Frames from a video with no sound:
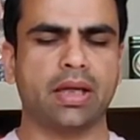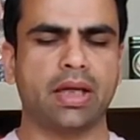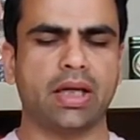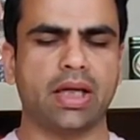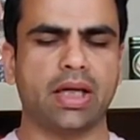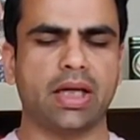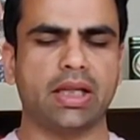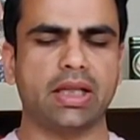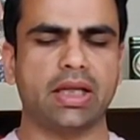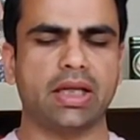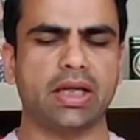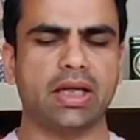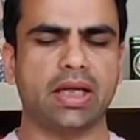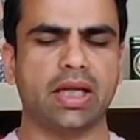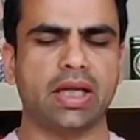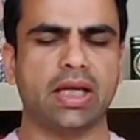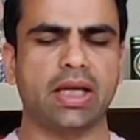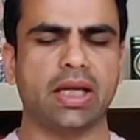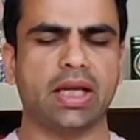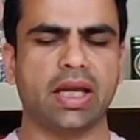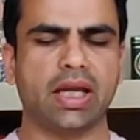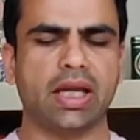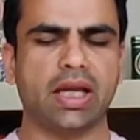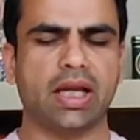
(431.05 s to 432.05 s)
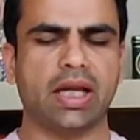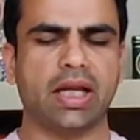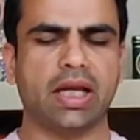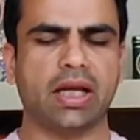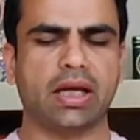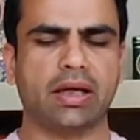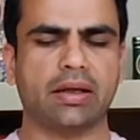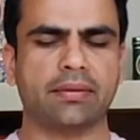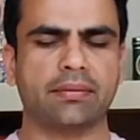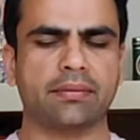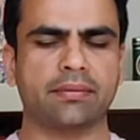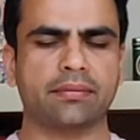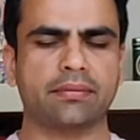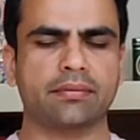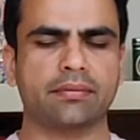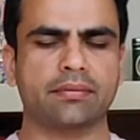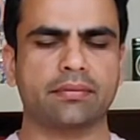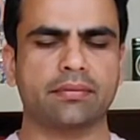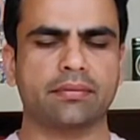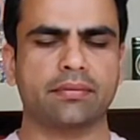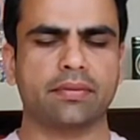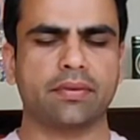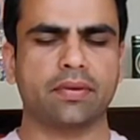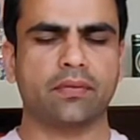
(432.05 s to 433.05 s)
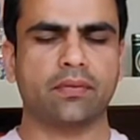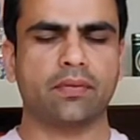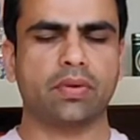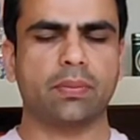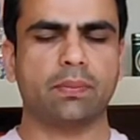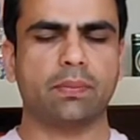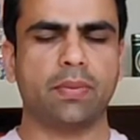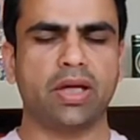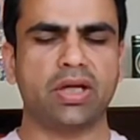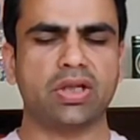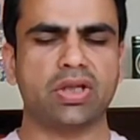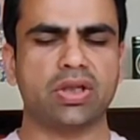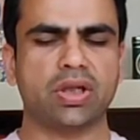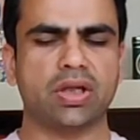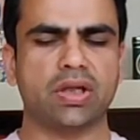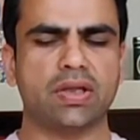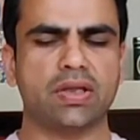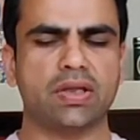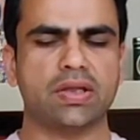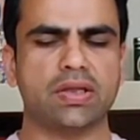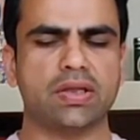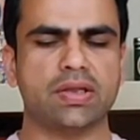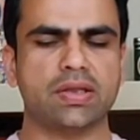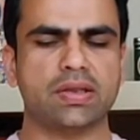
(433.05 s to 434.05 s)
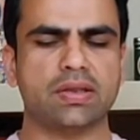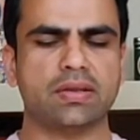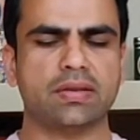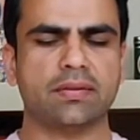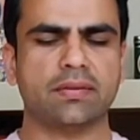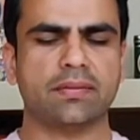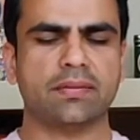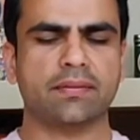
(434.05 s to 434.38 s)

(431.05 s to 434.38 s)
and then inhaling with patience.